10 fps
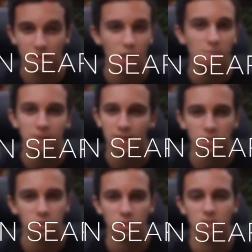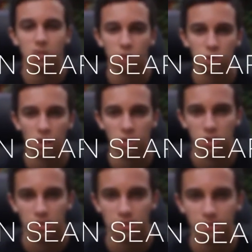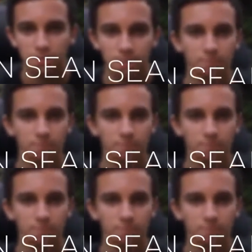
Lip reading: and their application in search engines.